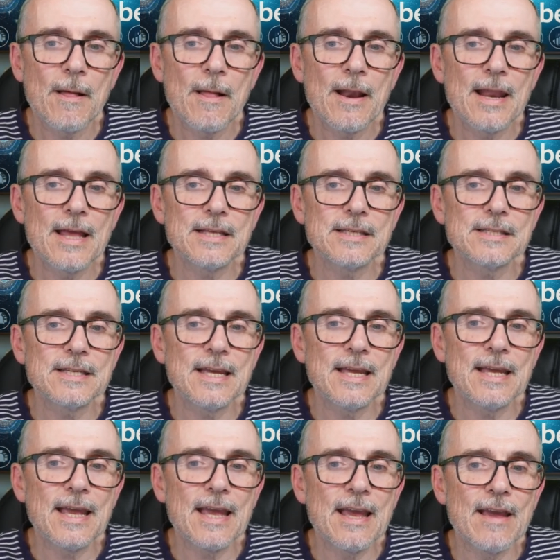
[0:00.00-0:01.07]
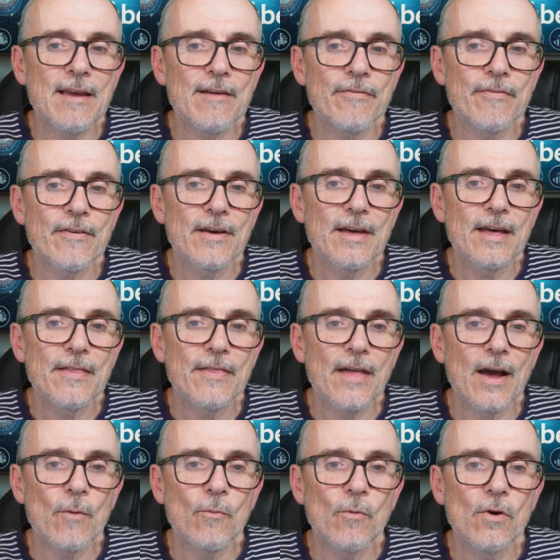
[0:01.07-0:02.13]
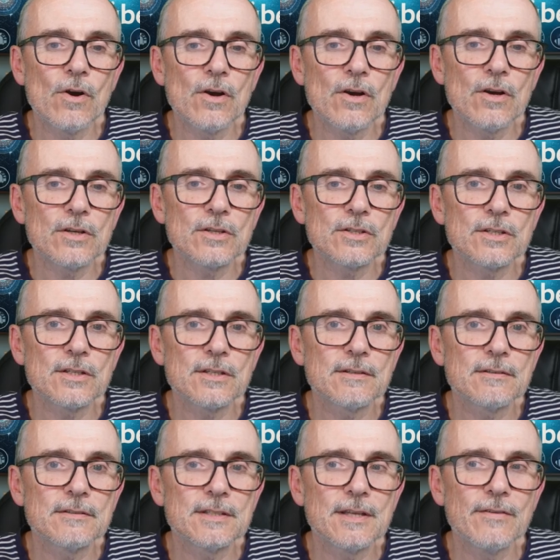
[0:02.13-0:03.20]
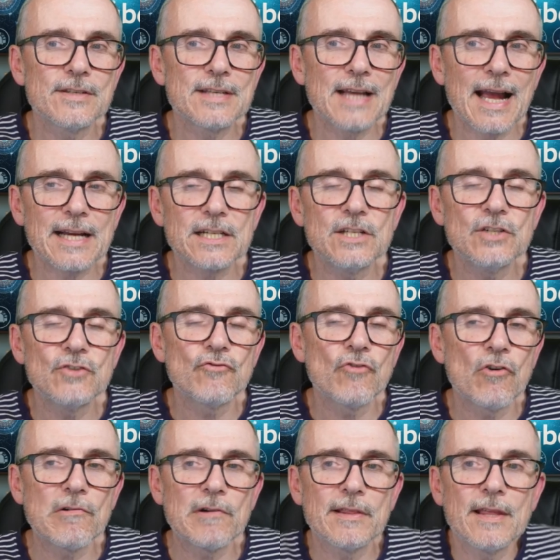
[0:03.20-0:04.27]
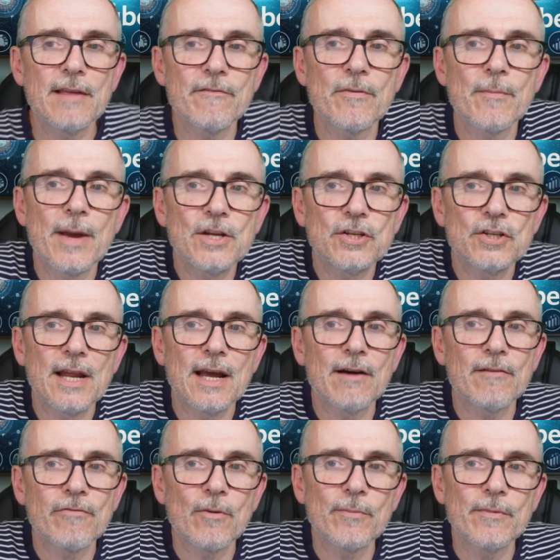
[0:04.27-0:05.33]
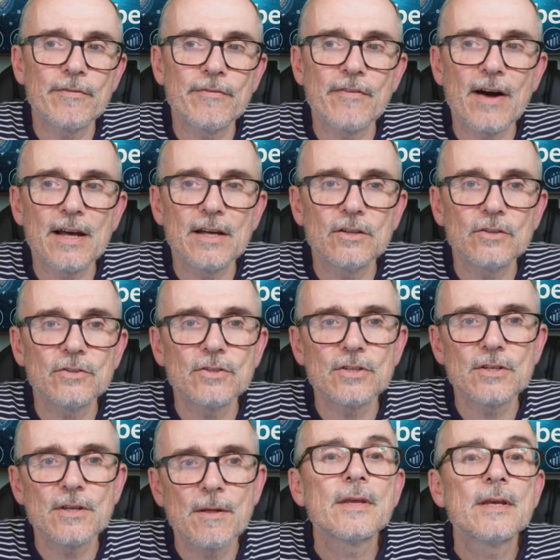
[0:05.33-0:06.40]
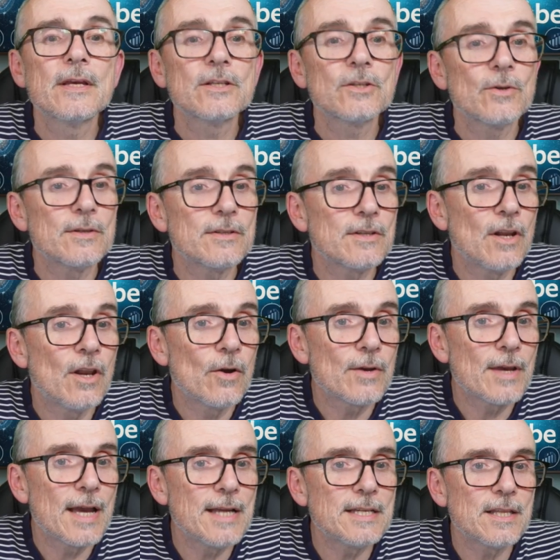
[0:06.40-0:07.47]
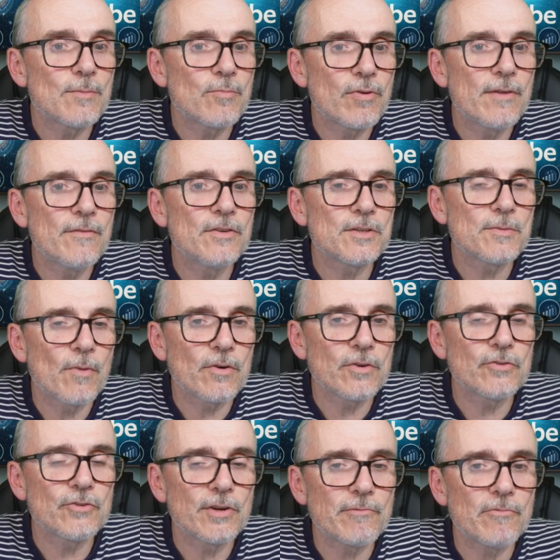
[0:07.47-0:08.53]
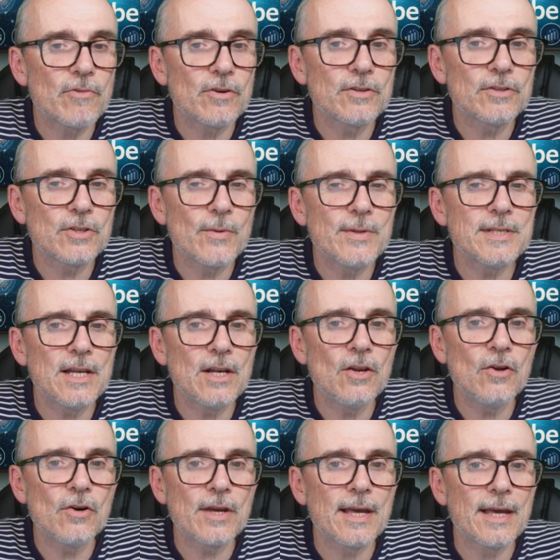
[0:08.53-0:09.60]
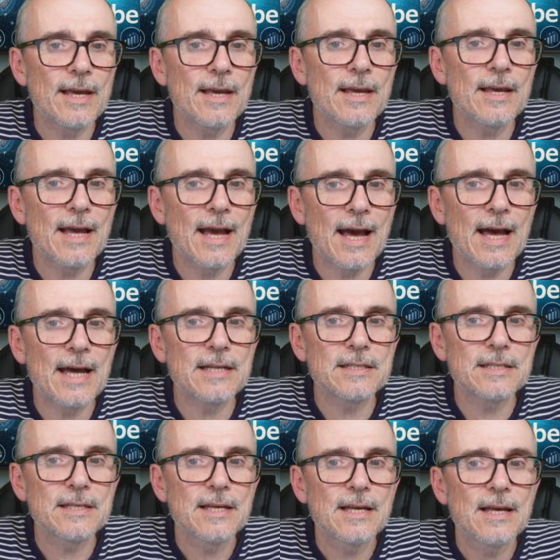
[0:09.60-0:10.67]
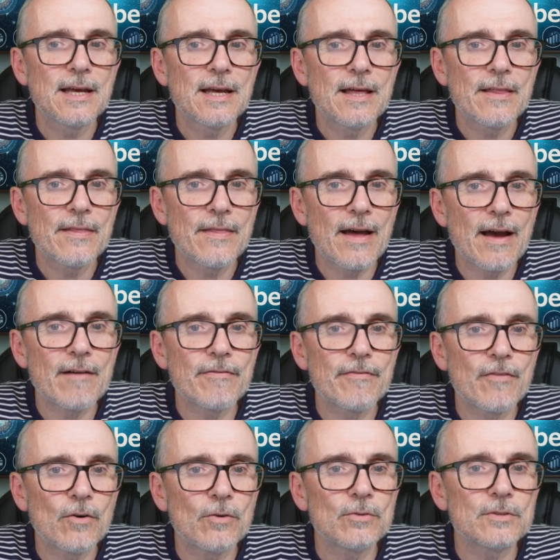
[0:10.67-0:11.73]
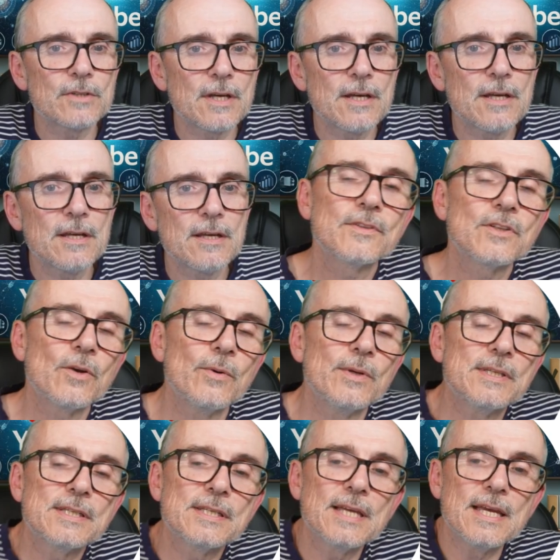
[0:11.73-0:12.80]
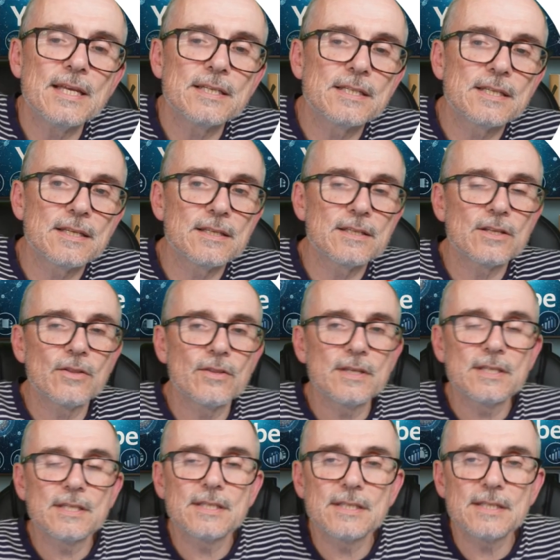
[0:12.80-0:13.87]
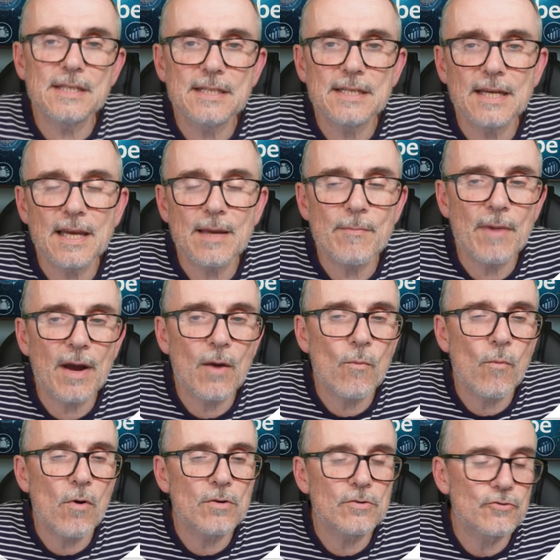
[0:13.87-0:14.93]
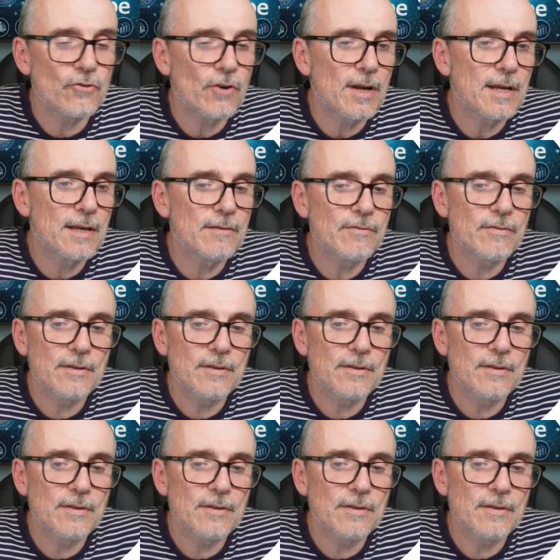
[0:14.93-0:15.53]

Let's see if that works. See if it's actually drawing the information out from the files. So it's locating the previous monitoring run. So is it looking at that folder? So it sits. So this is sitting in my OneDrive.